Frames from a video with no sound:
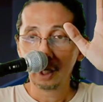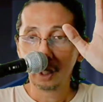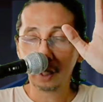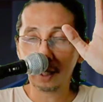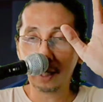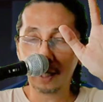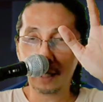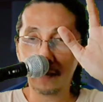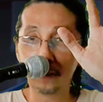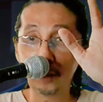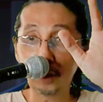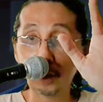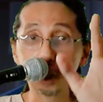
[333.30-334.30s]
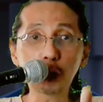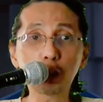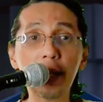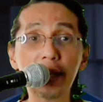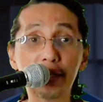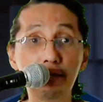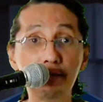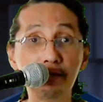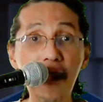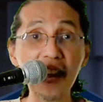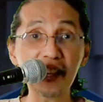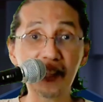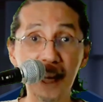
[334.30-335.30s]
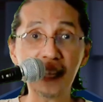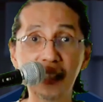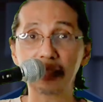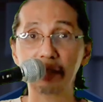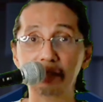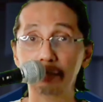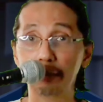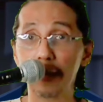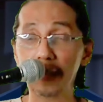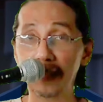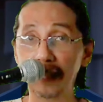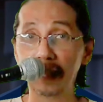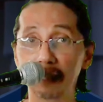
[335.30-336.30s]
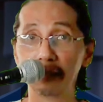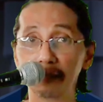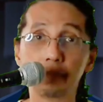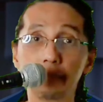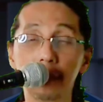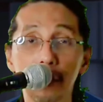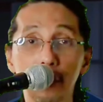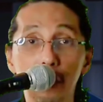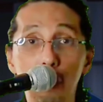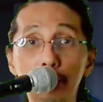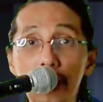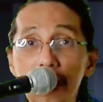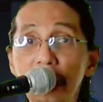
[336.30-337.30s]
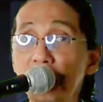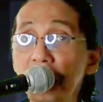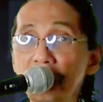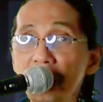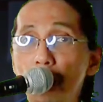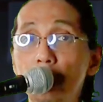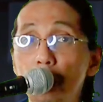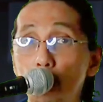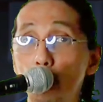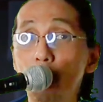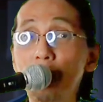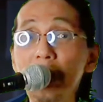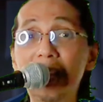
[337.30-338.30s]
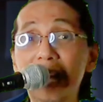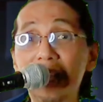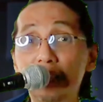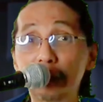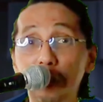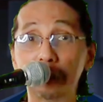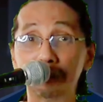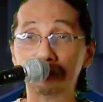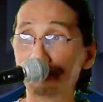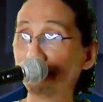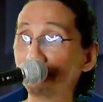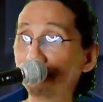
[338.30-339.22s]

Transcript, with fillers: Uh, Jujue's magic right here, to me, she's now an O P character.